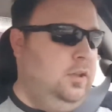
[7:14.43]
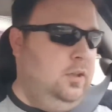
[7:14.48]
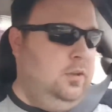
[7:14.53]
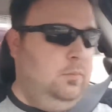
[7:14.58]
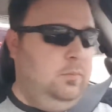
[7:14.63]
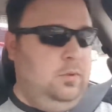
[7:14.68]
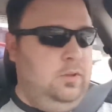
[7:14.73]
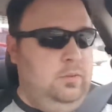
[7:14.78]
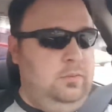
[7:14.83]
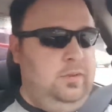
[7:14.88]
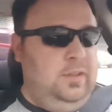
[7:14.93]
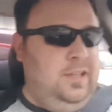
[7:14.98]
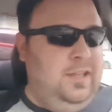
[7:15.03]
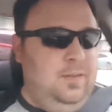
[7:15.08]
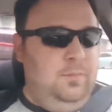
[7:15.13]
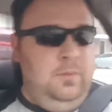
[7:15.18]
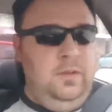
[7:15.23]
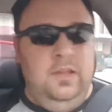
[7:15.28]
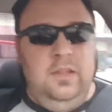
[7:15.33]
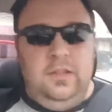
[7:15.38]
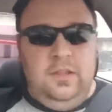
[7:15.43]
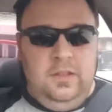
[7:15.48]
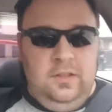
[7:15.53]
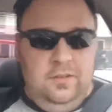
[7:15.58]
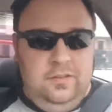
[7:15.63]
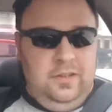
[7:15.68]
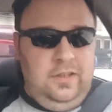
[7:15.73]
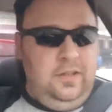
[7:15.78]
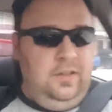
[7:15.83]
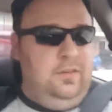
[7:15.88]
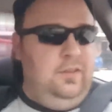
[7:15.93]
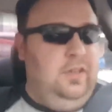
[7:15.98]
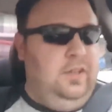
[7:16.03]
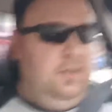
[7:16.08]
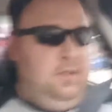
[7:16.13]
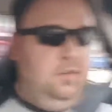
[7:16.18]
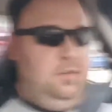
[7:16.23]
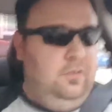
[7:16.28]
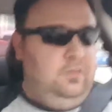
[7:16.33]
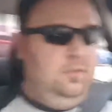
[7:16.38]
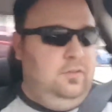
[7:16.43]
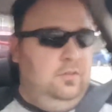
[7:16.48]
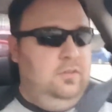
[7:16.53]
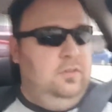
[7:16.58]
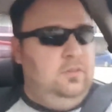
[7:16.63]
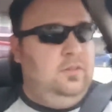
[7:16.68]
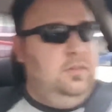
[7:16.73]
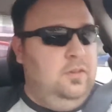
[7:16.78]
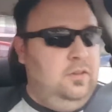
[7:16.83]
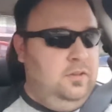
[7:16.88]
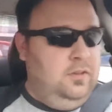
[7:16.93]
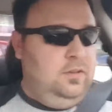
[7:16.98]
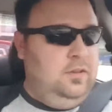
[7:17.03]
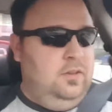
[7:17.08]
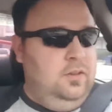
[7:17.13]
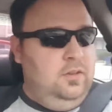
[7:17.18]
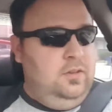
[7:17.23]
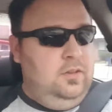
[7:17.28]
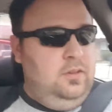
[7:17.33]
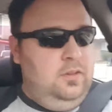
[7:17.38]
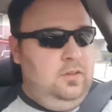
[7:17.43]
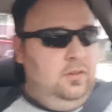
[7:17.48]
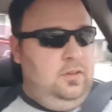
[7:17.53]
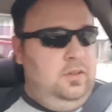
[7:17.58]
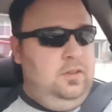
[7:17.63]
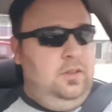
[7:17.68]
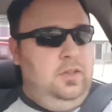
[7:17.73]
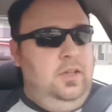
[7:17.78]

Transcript: but we can't make it. It's out of town.